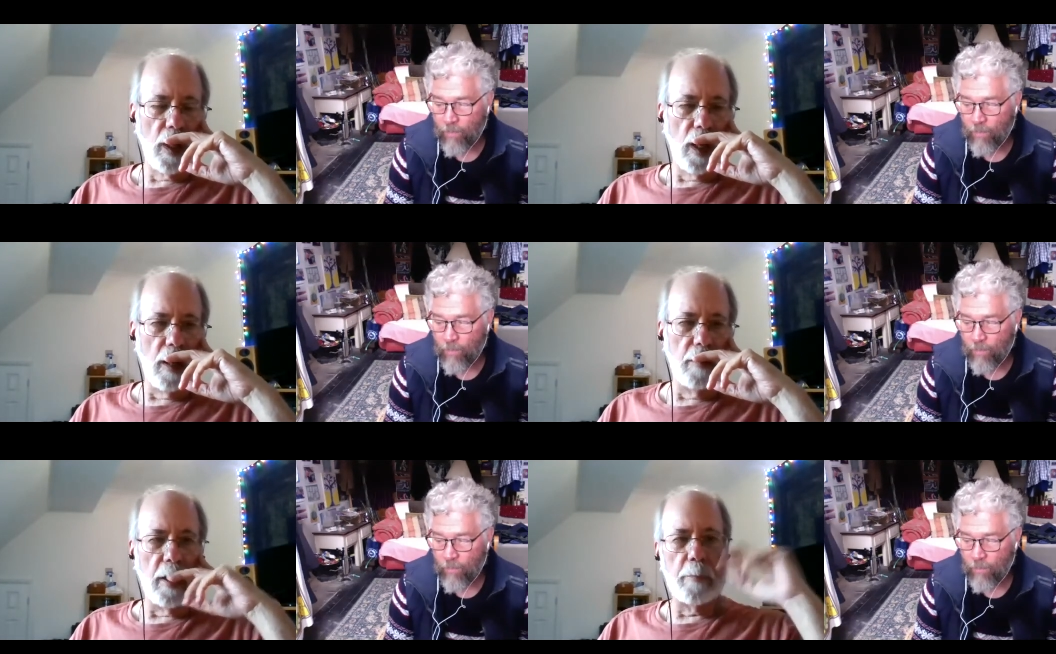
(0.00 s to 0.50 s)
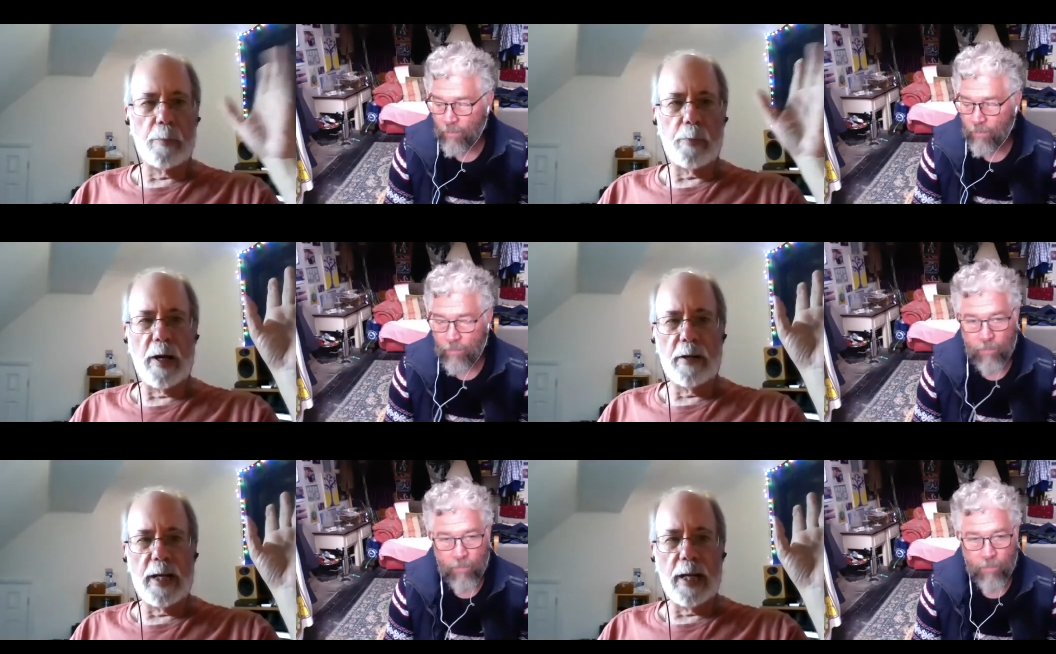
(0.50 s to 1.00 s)
Speaker 1: I'm, I'm a
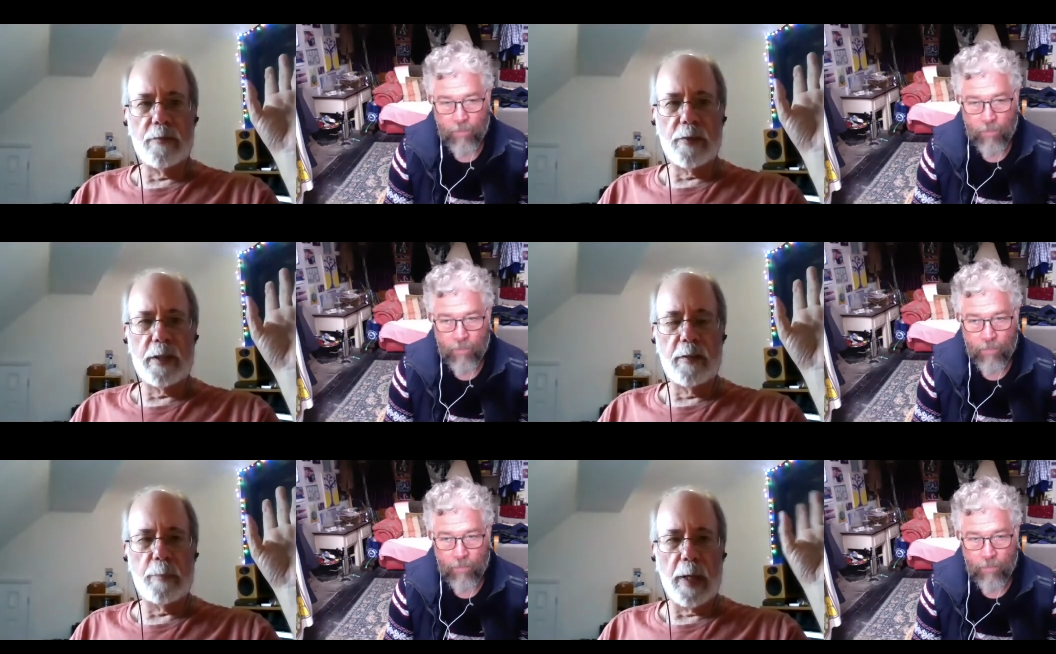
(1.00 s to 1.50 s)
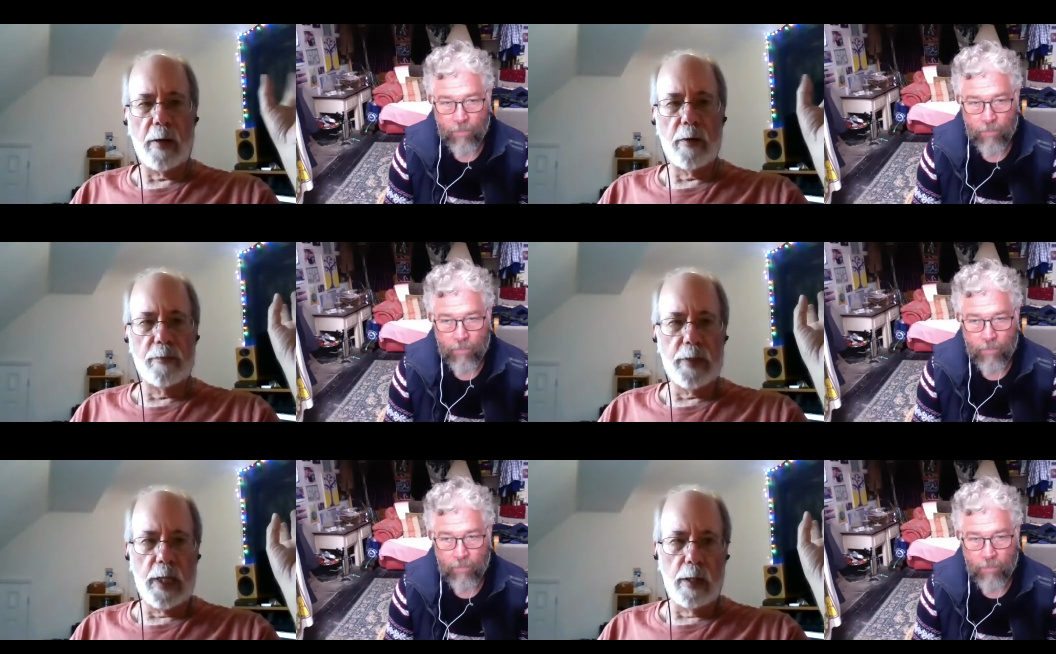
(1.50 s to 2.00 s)
proud advocate of Power
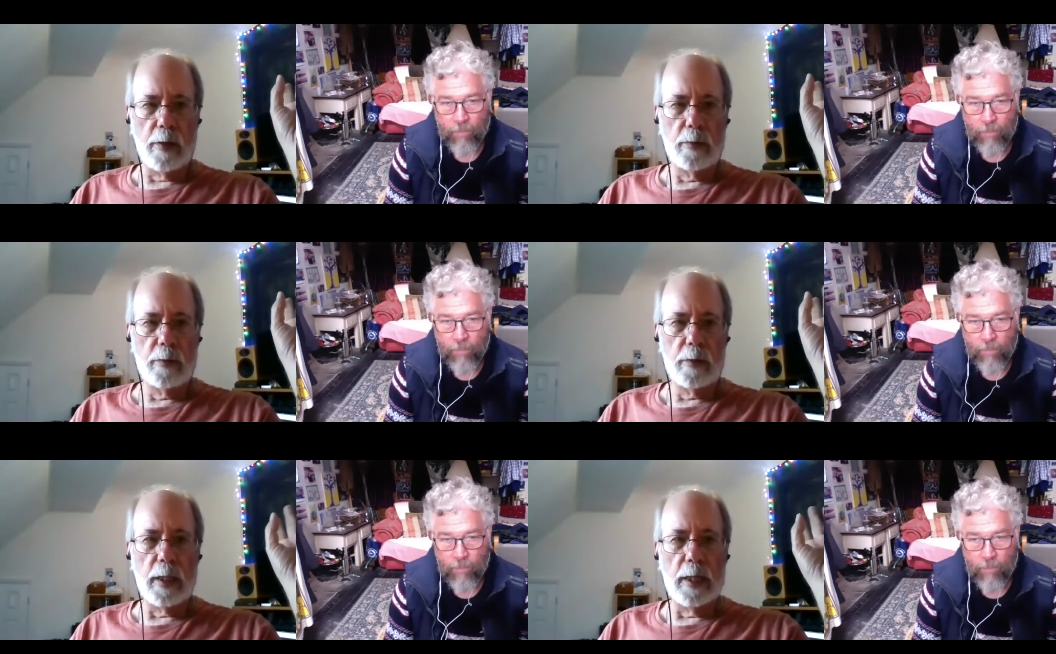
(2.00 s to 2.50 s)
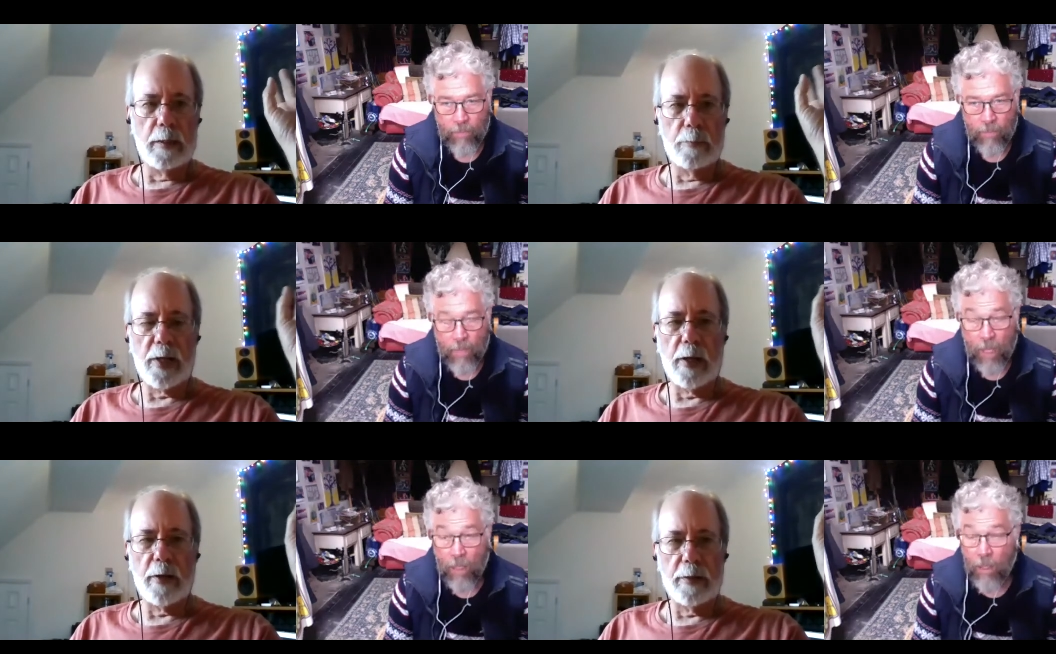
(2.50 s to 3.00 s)
of Now and
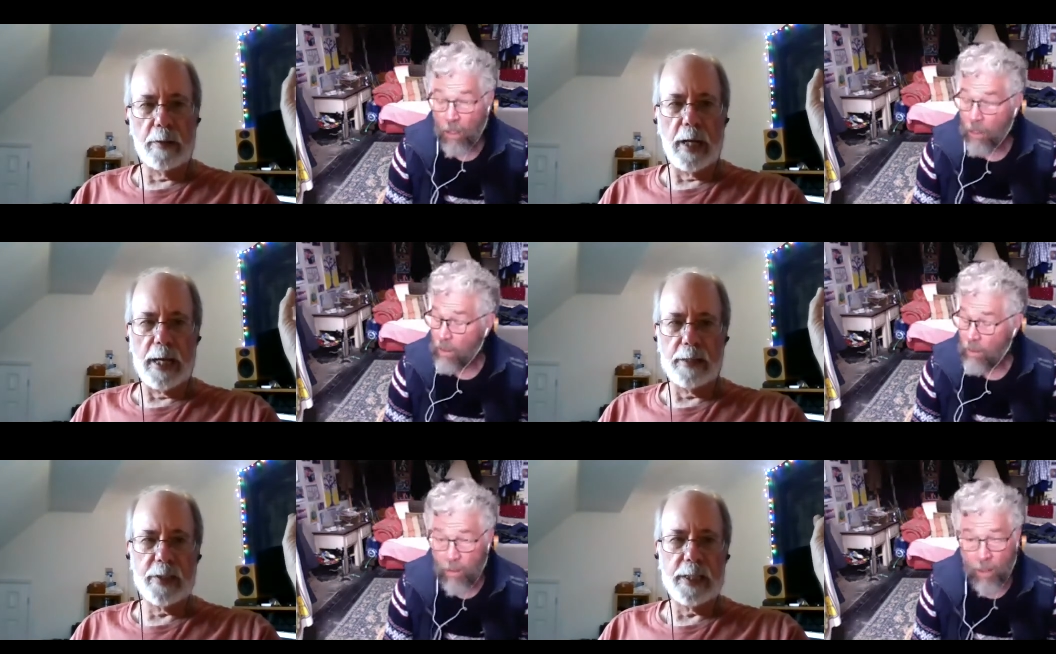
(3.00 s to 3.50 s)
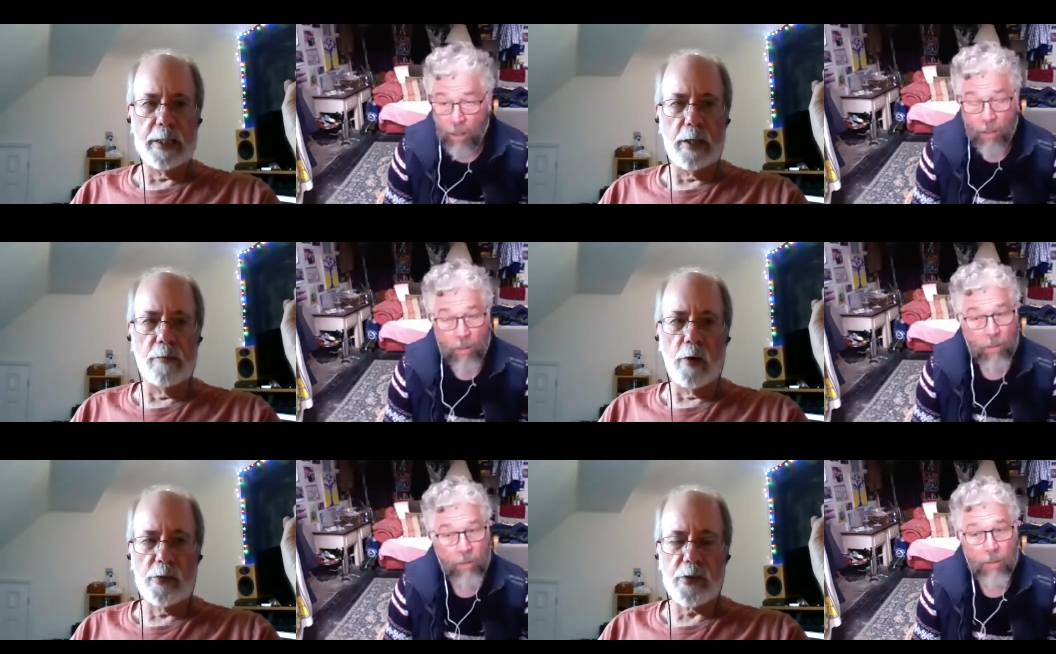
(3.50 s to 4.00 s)
proud advocate
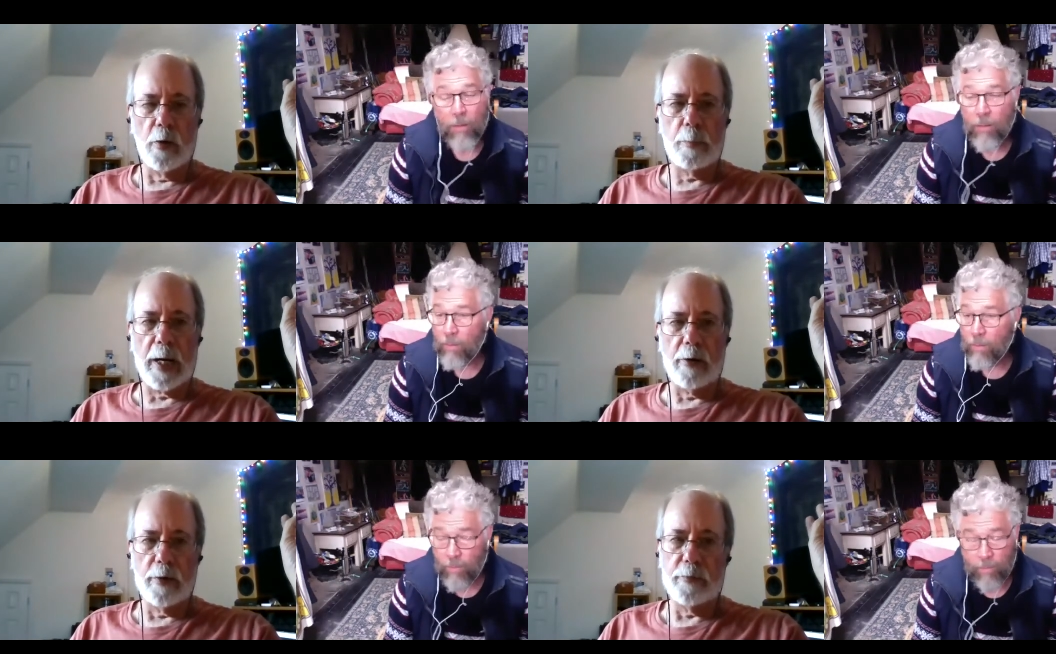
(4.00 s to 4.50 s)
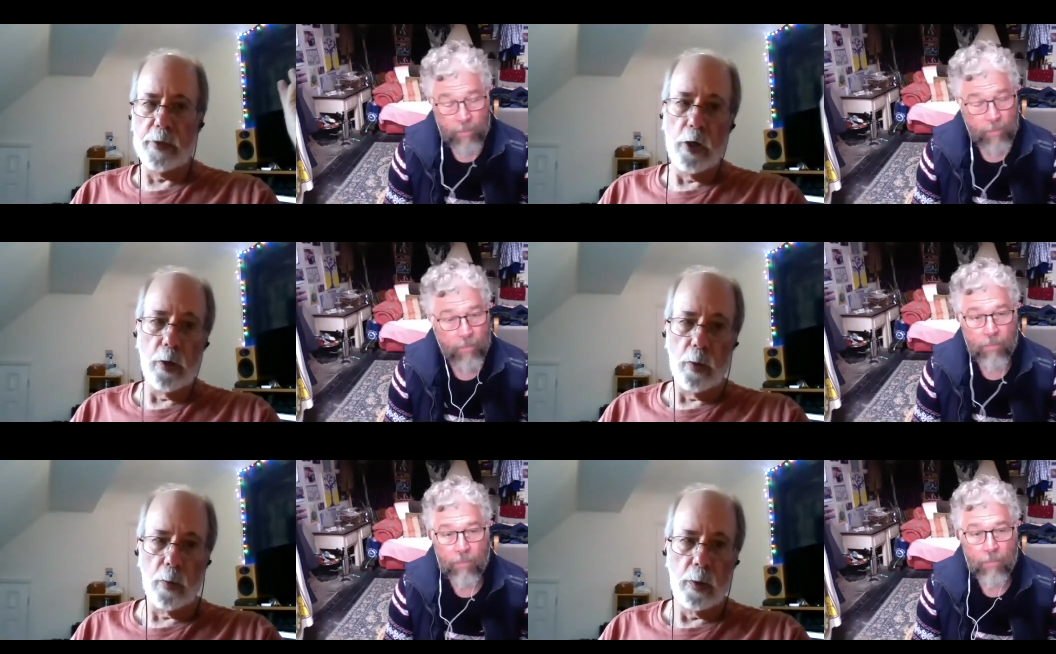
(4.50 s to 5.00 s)
of also power of
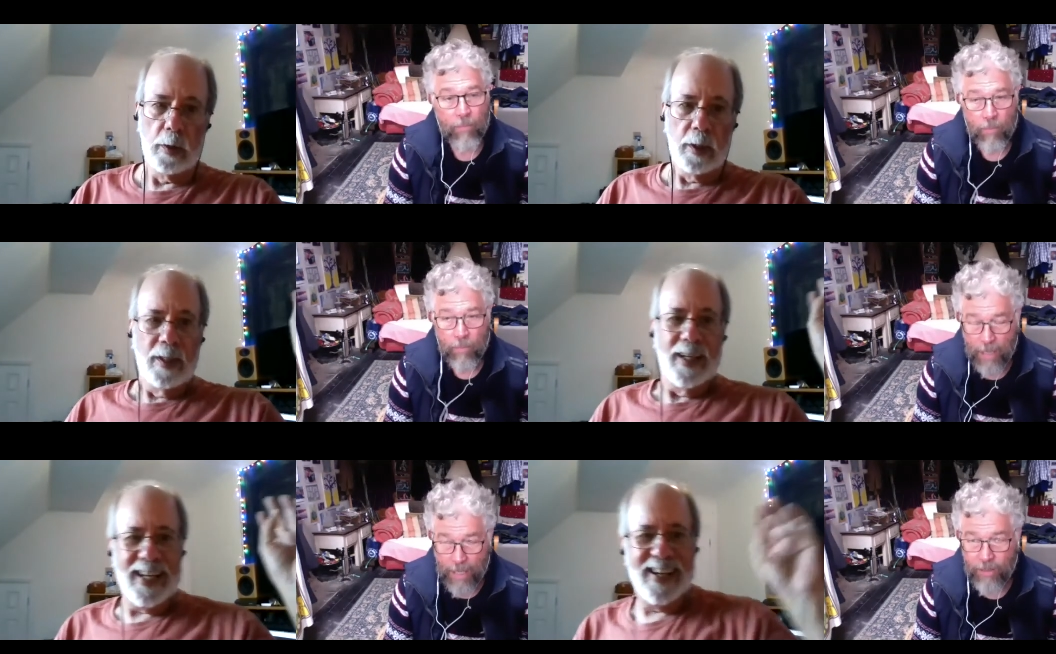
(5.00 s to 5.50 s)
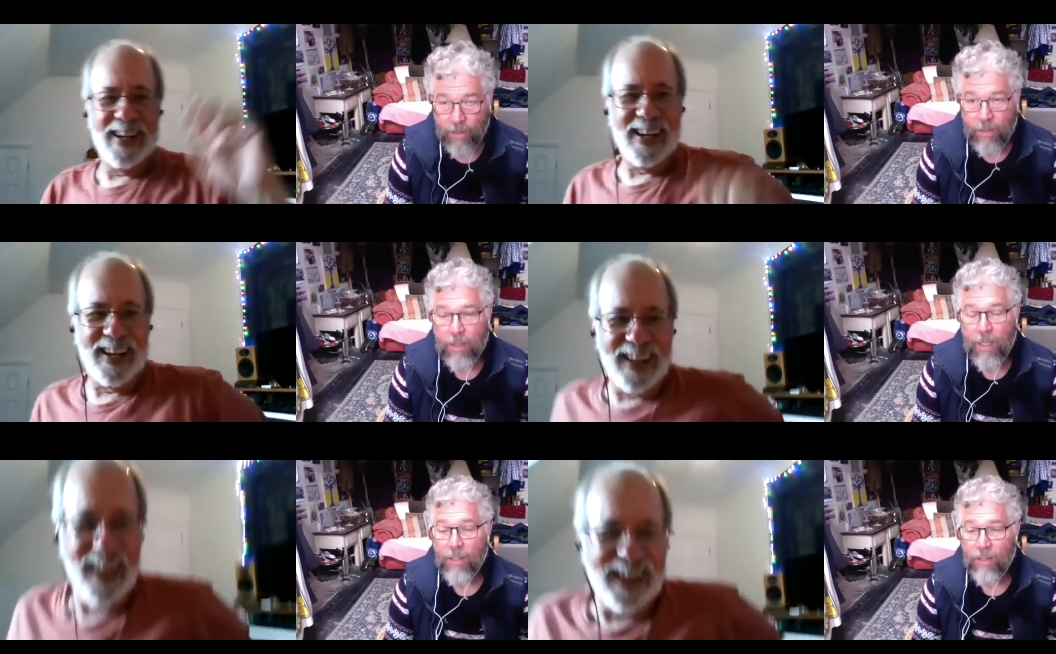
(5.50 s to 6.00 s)
no.
Speaker 2: yes,
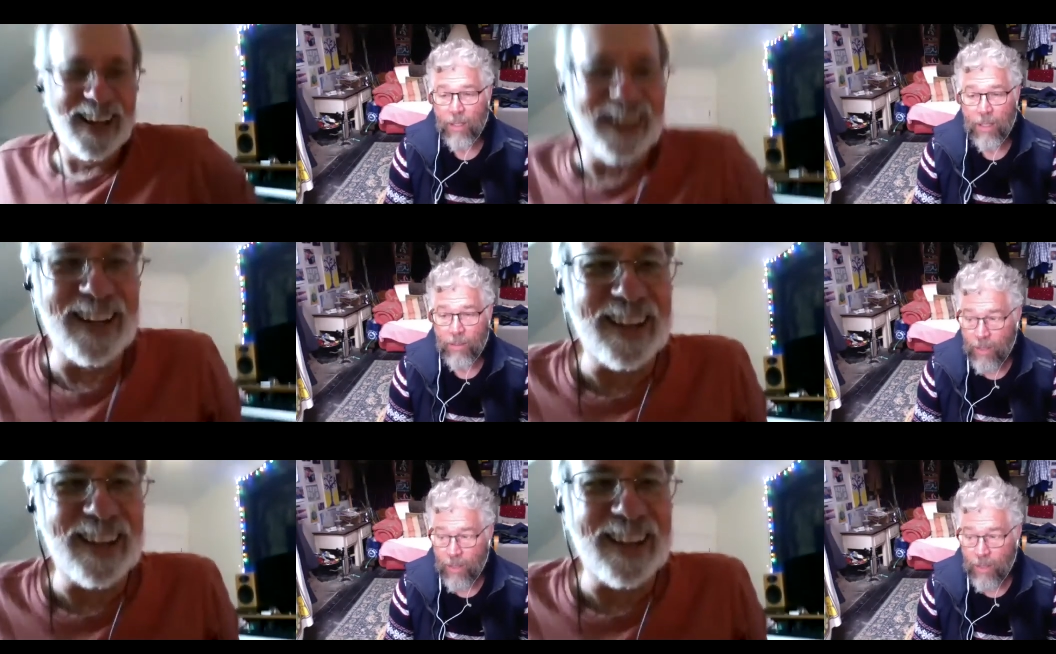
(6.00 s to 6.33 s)
yes, yes,